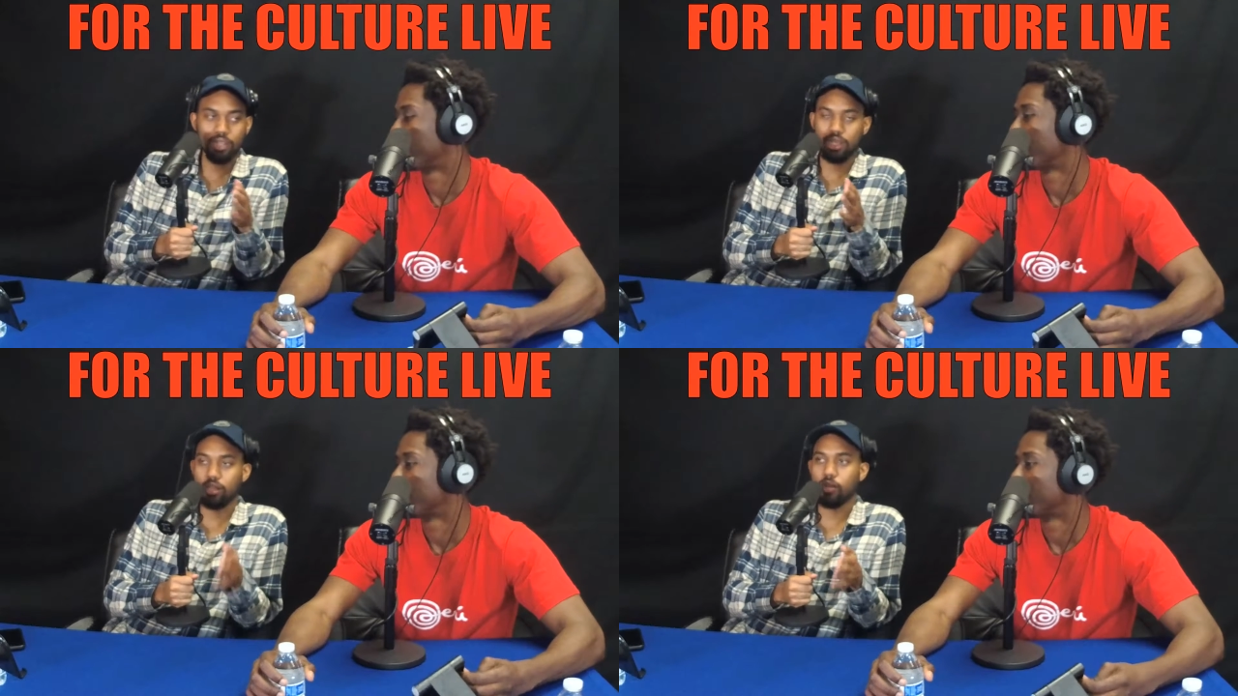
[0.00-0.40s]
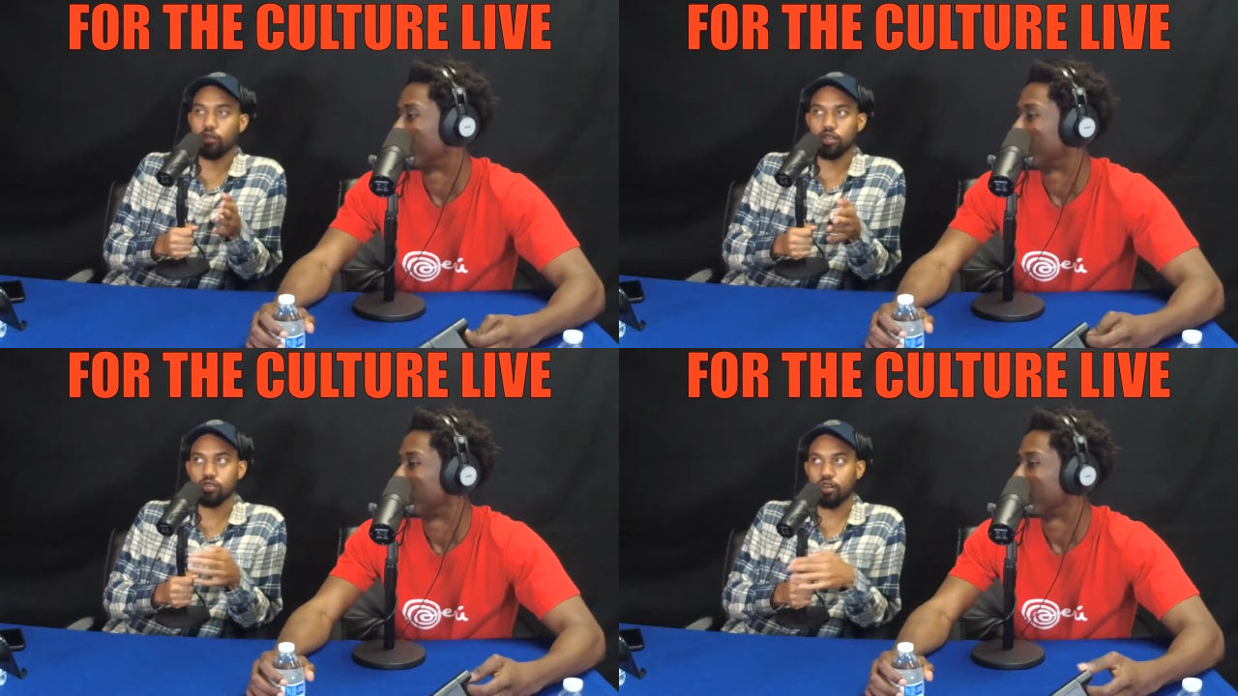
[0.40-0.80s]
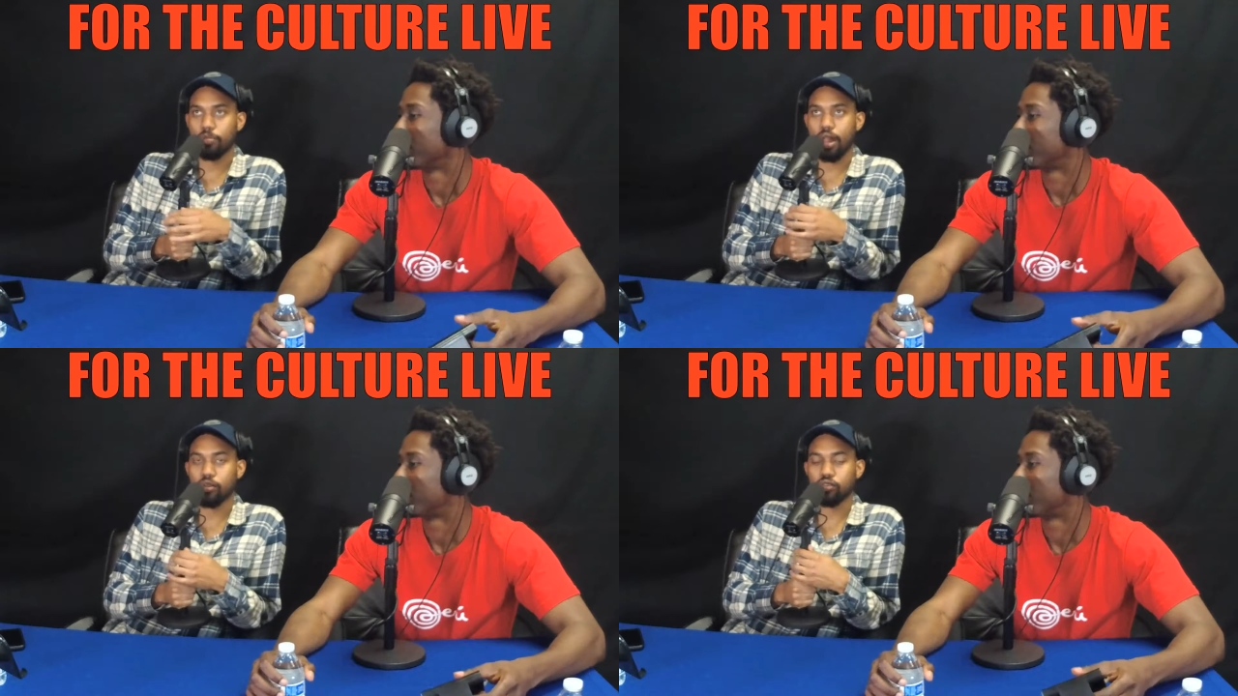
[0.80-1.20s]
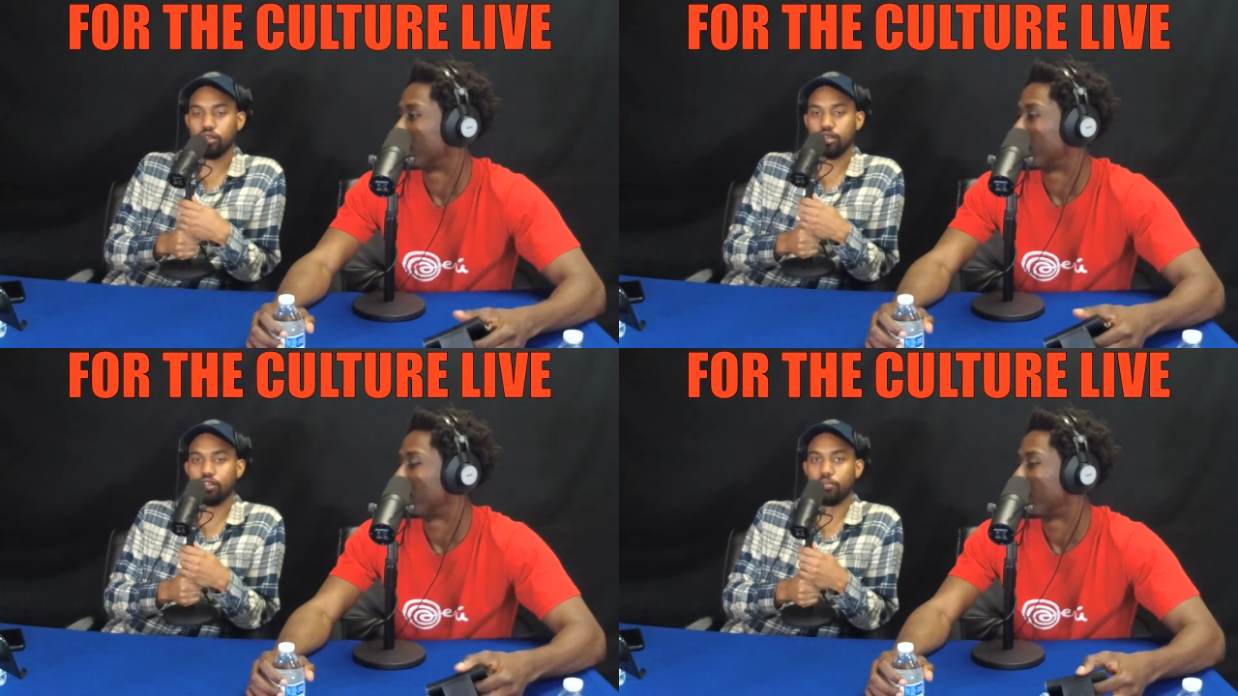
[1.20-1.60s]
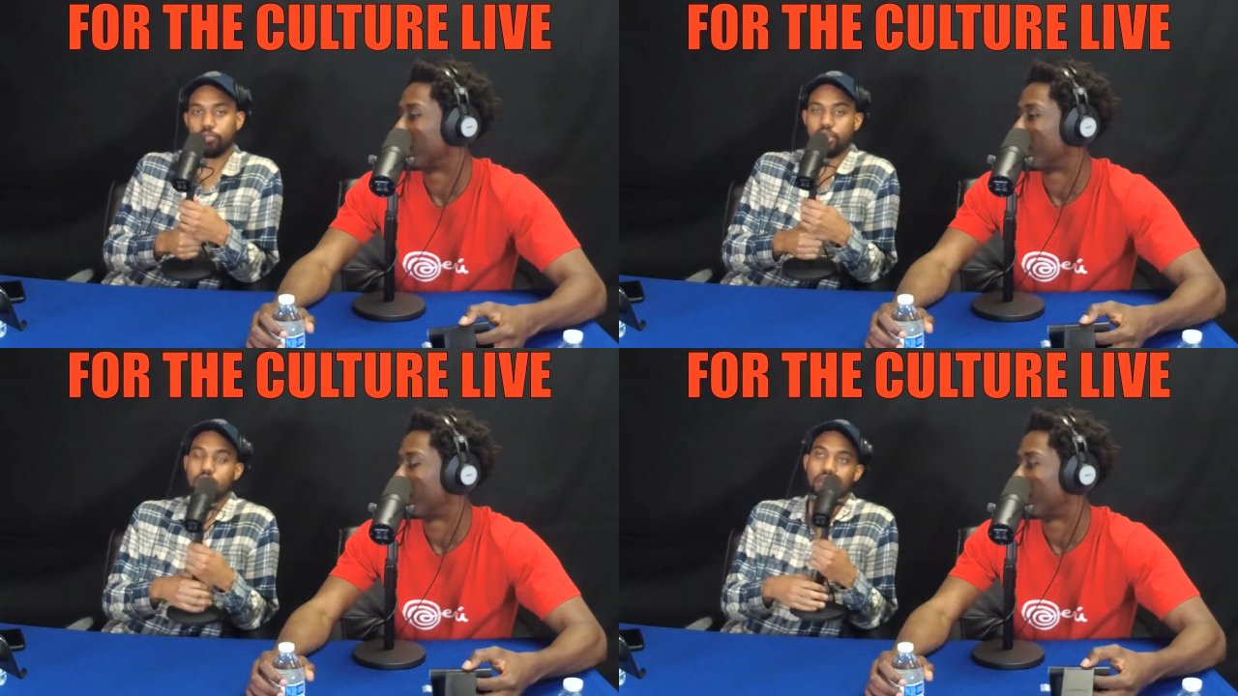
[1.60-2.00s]
Speaker 1: like they they released it on Power, so he, you know,
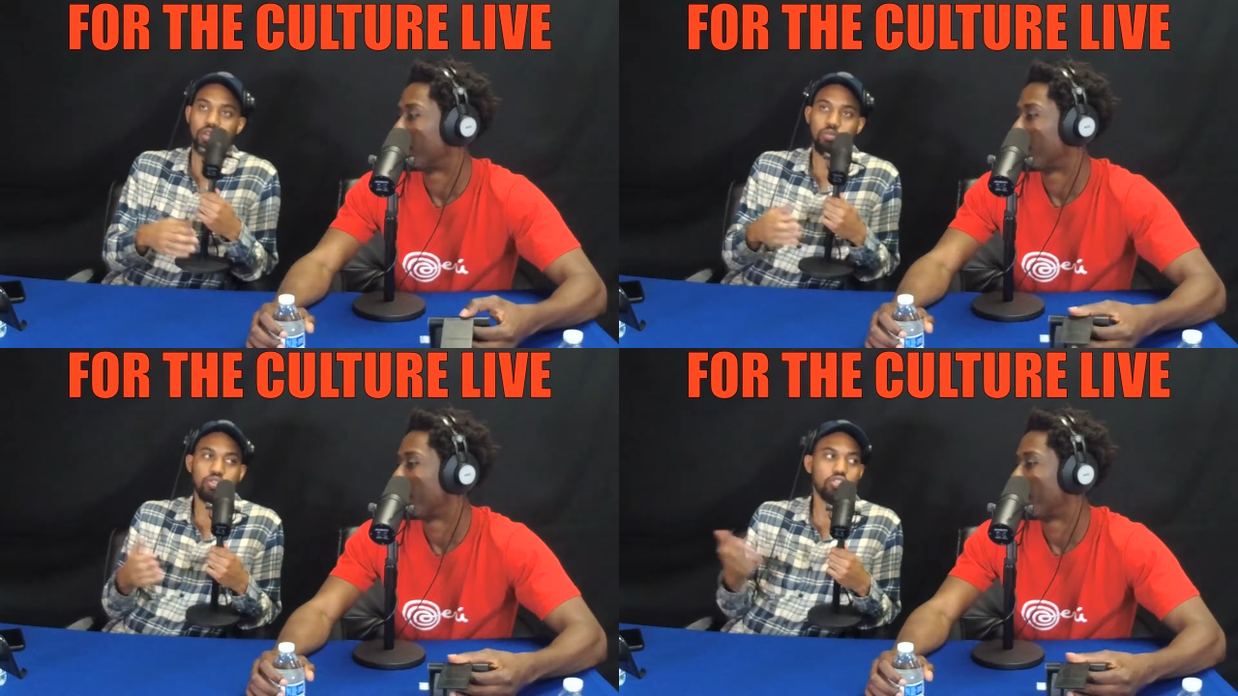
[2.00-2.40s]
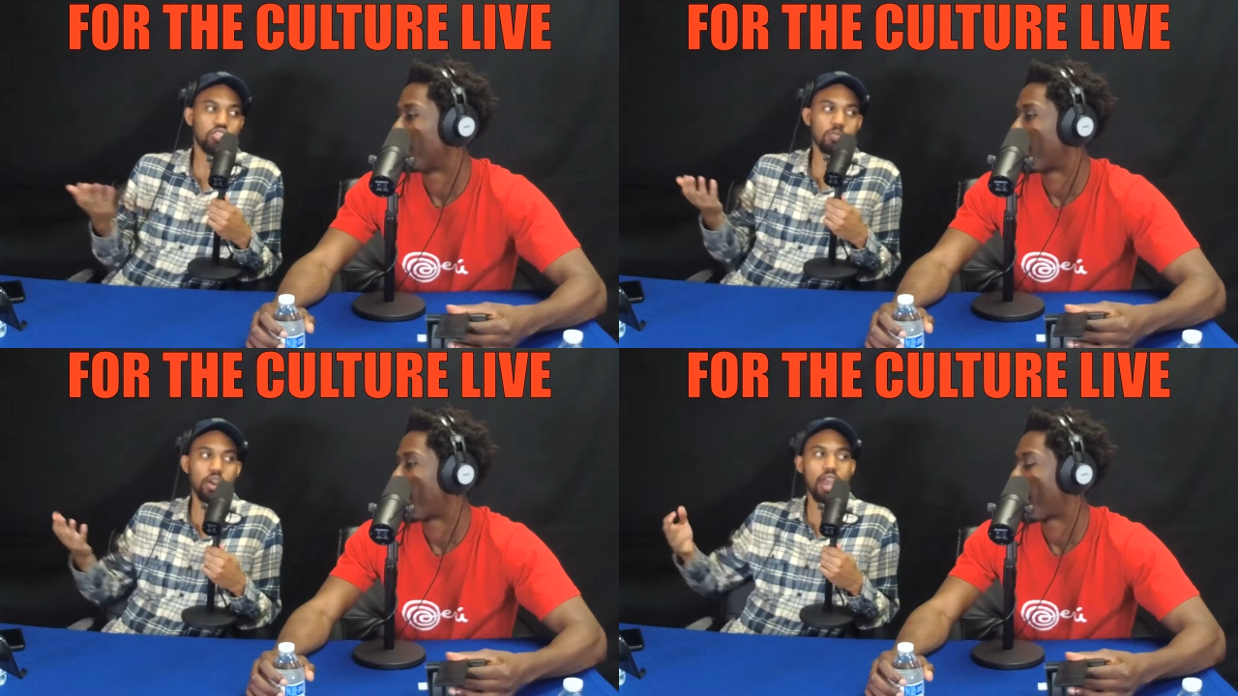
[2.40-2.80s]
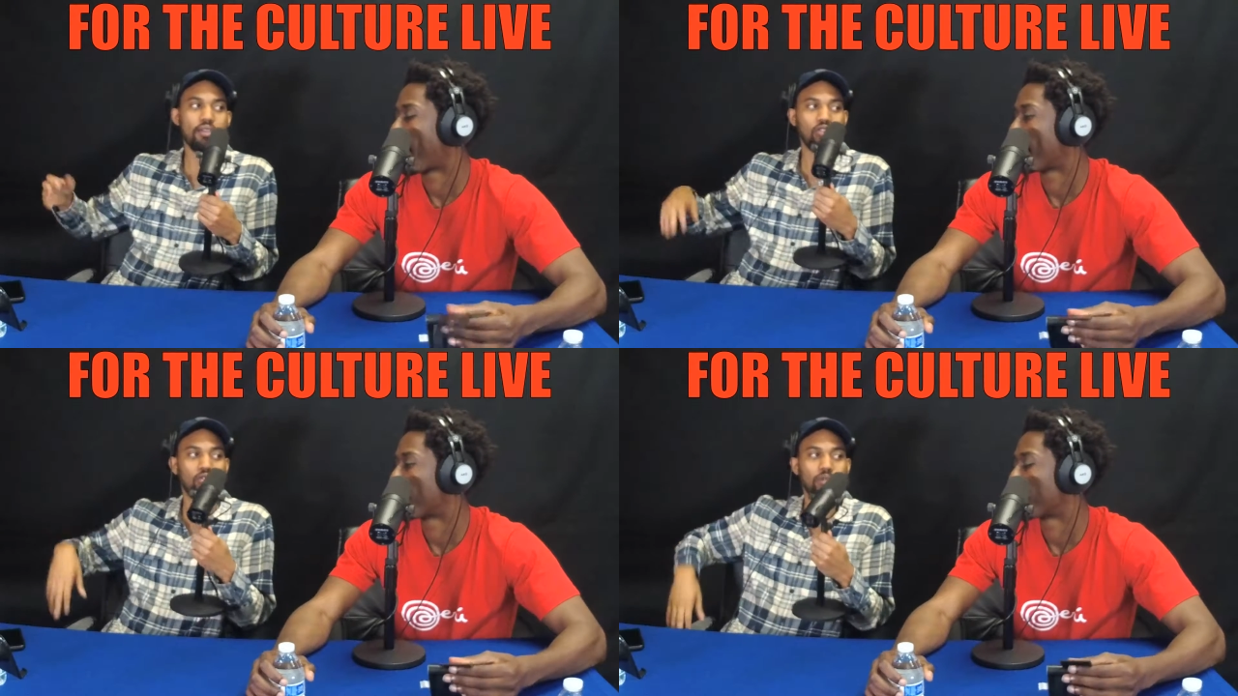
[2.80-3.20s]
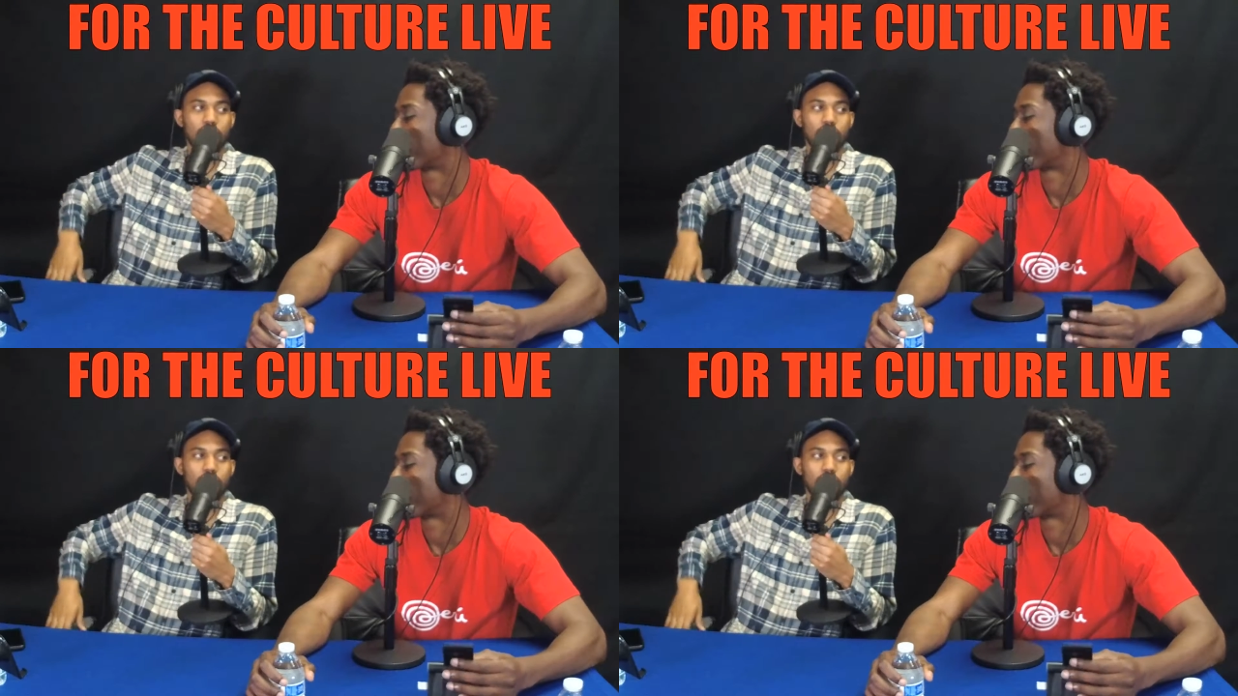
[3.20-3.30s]
it, which is a smart avenue